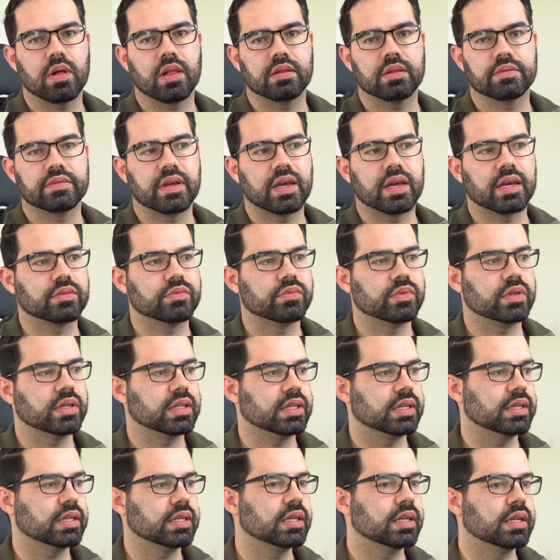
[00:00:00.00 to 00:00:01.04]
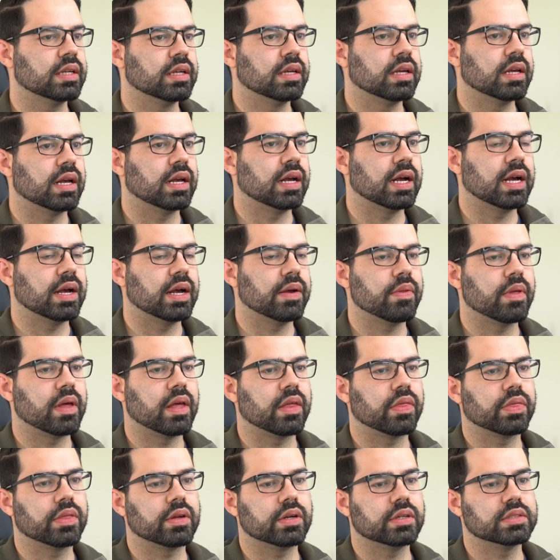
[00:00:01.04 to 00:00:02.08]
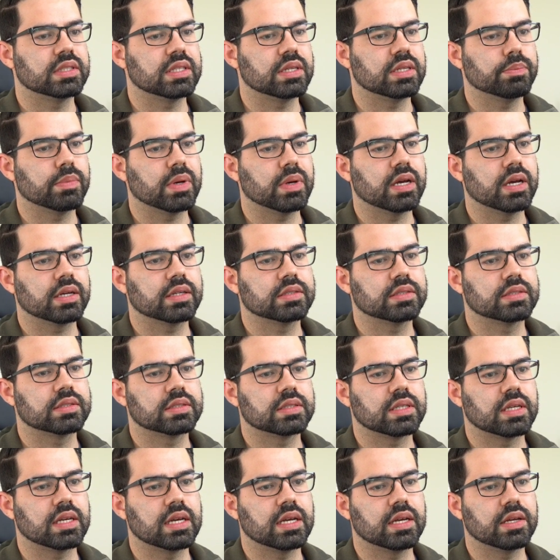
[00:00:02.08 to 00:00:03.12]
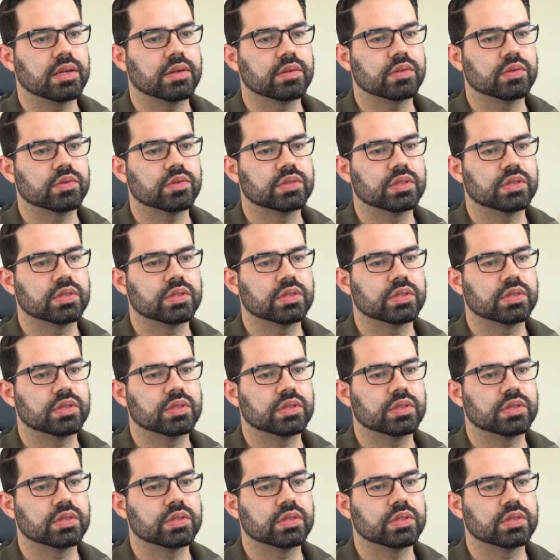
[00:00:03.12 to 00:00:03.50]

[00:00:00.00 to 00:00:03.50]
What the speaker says: effect really. At $13,